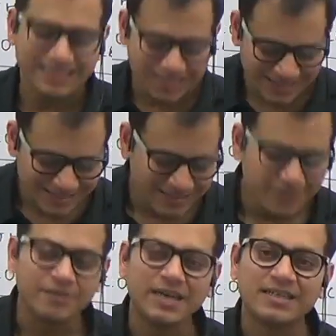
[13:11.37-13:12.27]
the
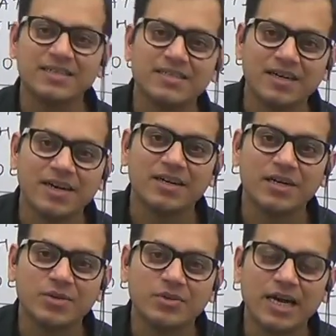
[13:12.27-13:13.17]
factors
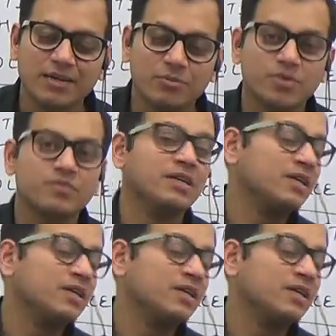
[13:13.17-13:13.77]
related to the atmosphere.